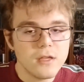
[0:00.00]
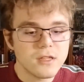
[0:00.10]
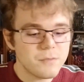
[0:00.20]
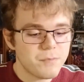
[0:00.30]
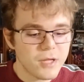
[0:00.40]

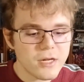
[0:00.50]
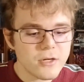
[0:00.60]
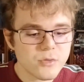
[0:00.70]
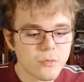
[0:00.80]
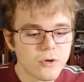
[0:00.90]
The
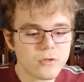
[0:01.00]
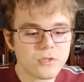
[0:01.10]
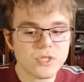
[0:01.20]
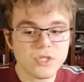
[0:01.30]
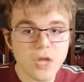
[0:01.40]
players were
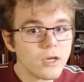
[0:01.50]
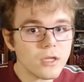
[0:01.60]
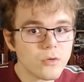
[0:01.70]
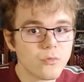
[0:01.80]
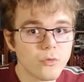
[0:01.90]
stuck in
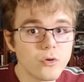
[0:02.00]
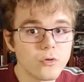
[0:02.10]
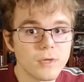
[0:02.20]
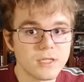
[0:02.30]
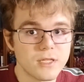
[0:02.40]
the
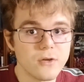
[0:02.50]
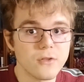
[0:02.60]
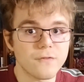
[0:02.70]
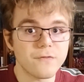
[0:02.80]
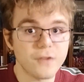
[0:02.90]
room until
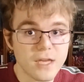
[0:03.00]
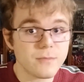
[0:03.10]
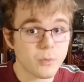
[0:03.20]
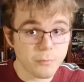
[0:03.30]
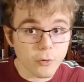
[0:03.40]
the
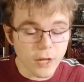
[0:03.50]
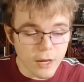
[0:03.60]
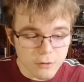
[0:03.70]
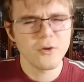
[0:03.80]
flames were put out,